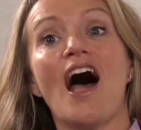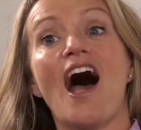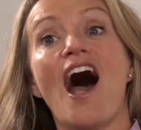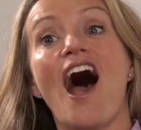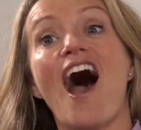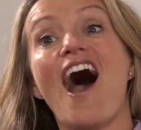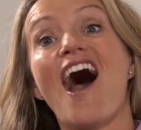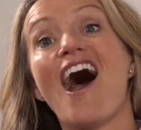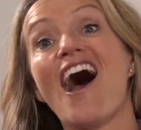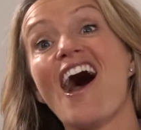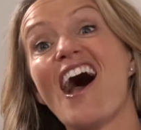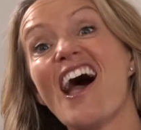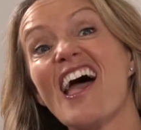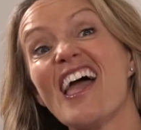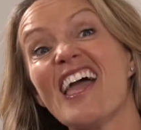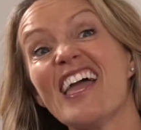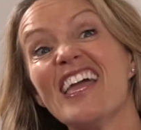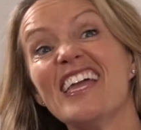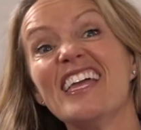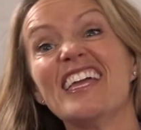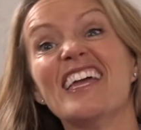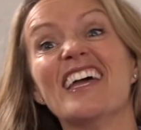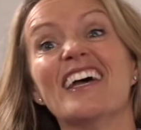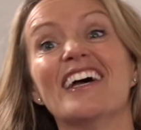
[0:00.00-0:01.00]

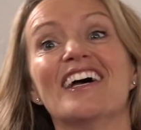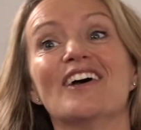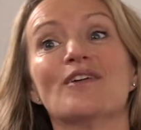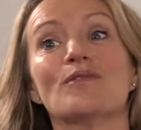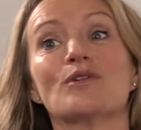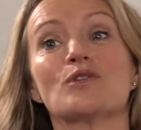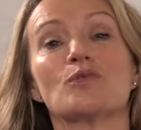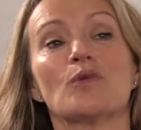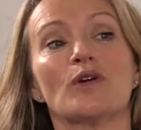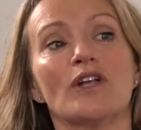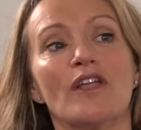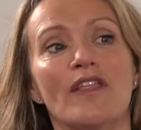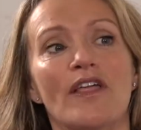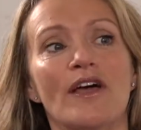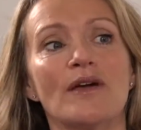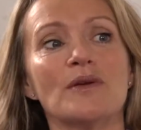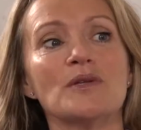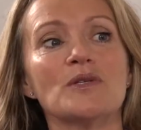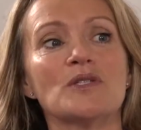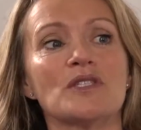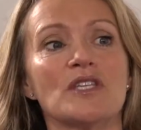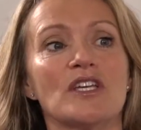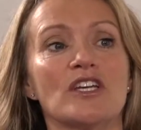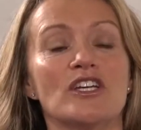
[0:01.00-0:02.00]
I was one of
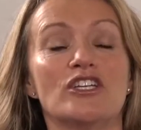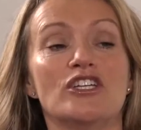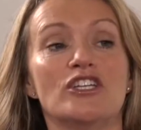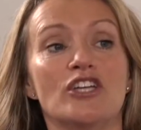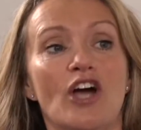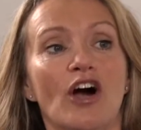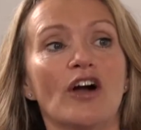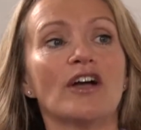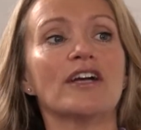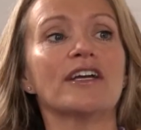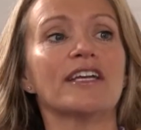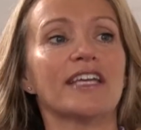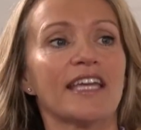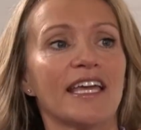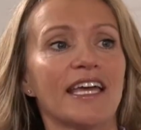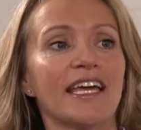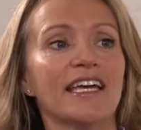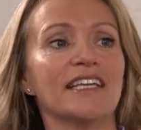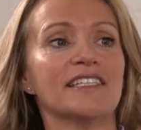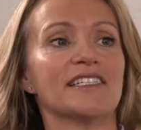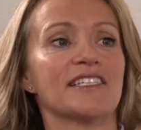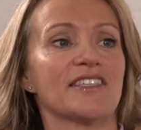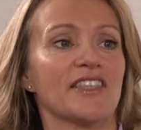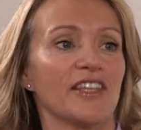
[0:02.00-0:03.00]
those young
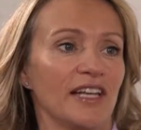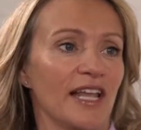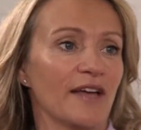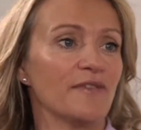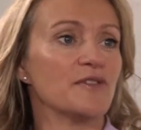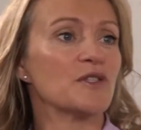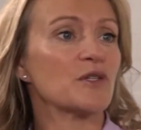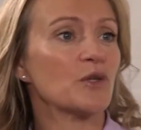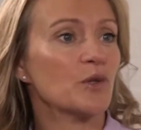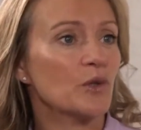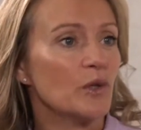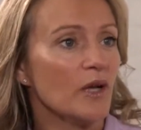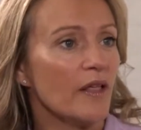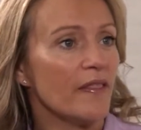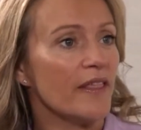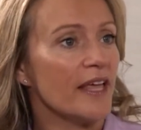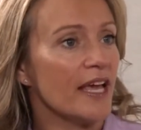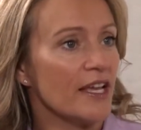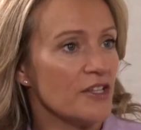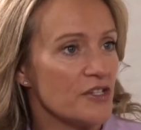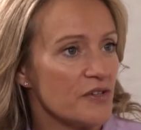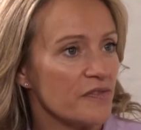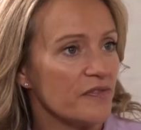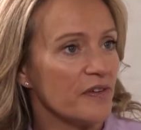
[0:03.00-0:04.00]
kids that left school at the
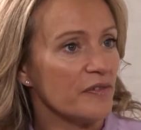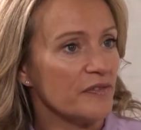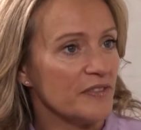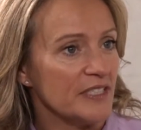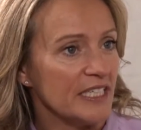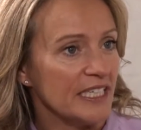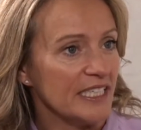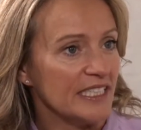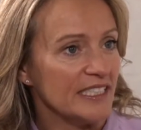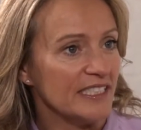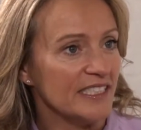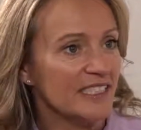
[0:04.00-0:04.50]
age of 15.